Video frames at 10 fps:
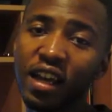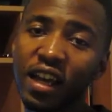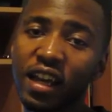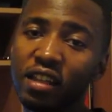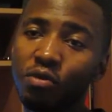
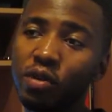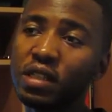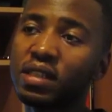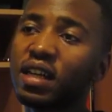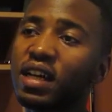And the
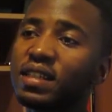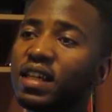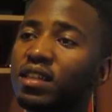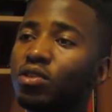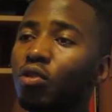reason I
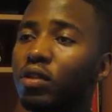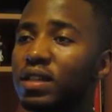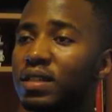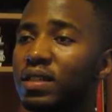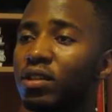say thought
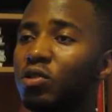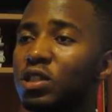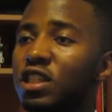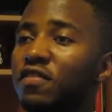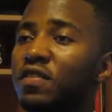is
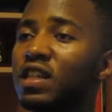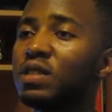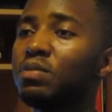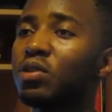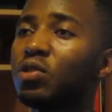elusive is
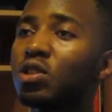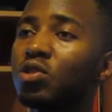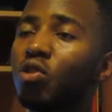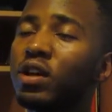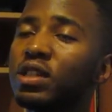because
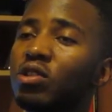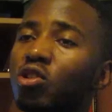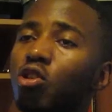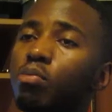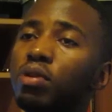thought is not
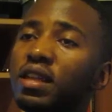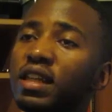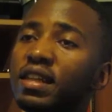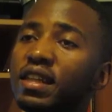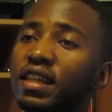
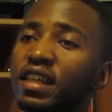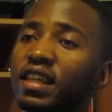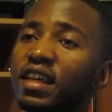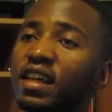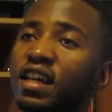completely
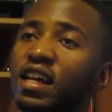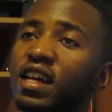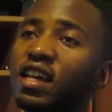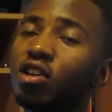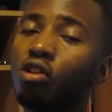
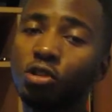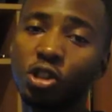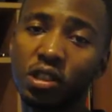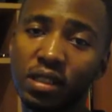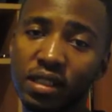
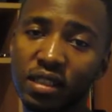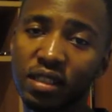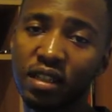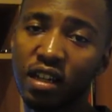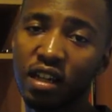conscious.
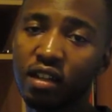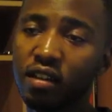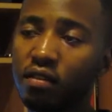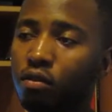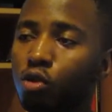
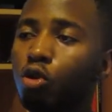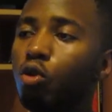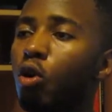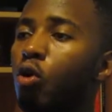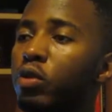You
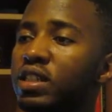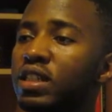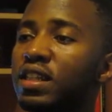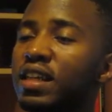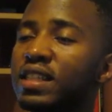always
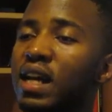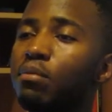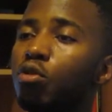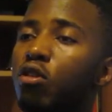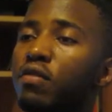hear the
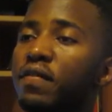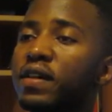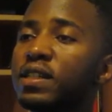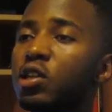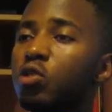example of, if I
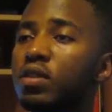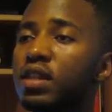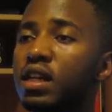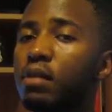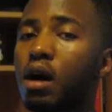tell you
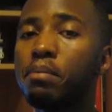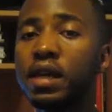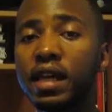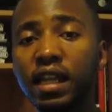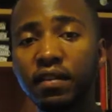think about a
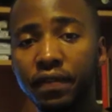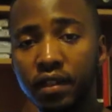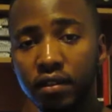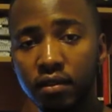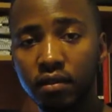pink elephant,
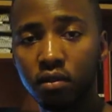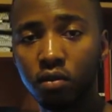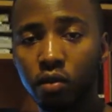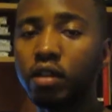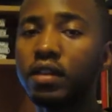
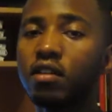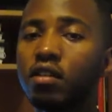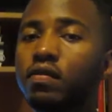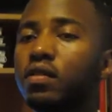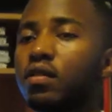what do you think
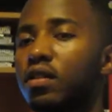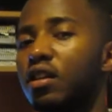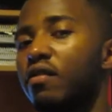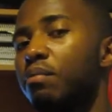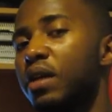of?
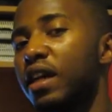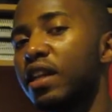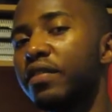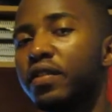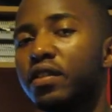Think of a pink
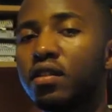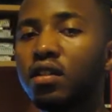elephant.